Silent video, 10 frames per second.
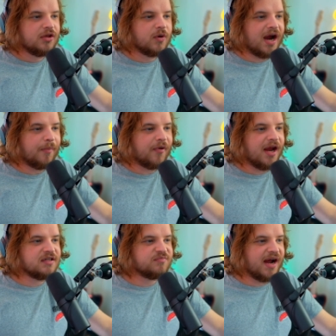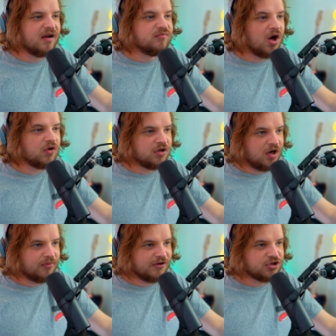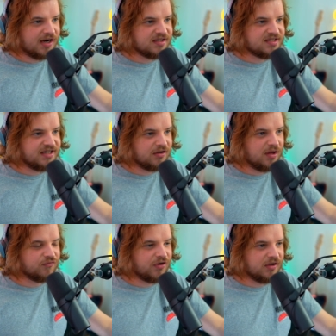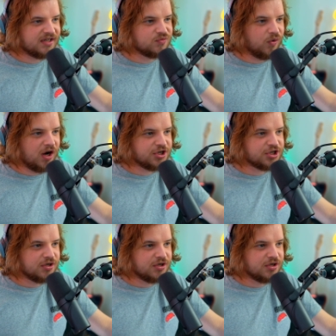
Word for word: You were apprehended by a mall cop while trying to steal a Rolex watch.